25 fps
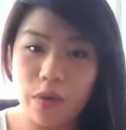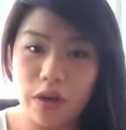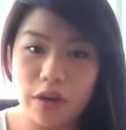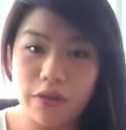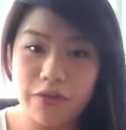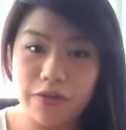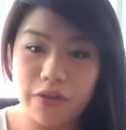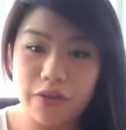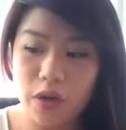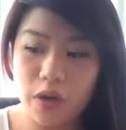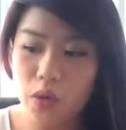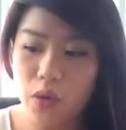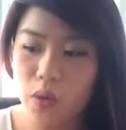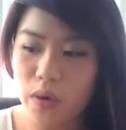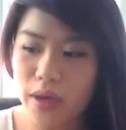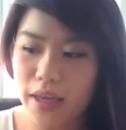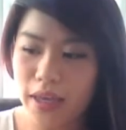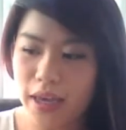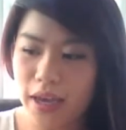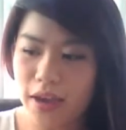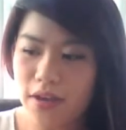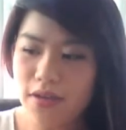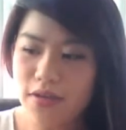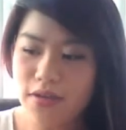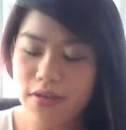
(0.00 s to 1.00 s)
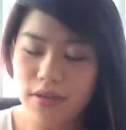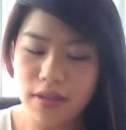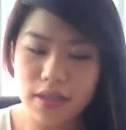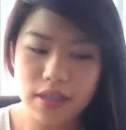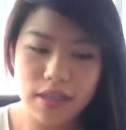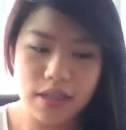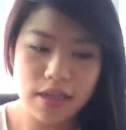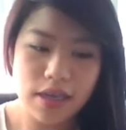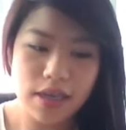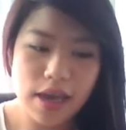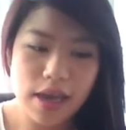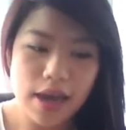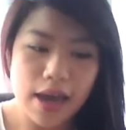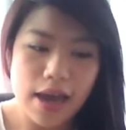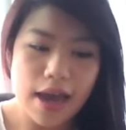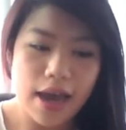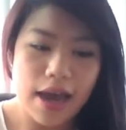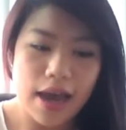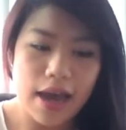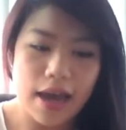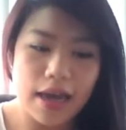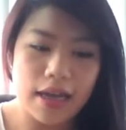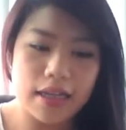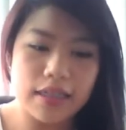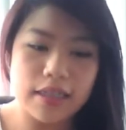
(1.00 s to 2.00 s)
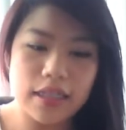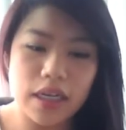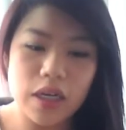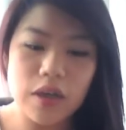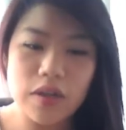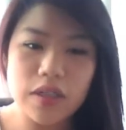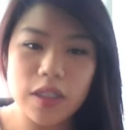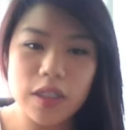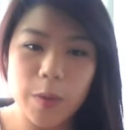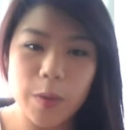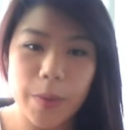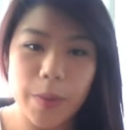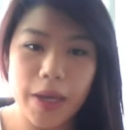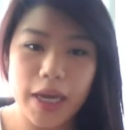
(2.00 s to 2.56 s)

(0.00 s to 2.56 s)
wear for going out. And I also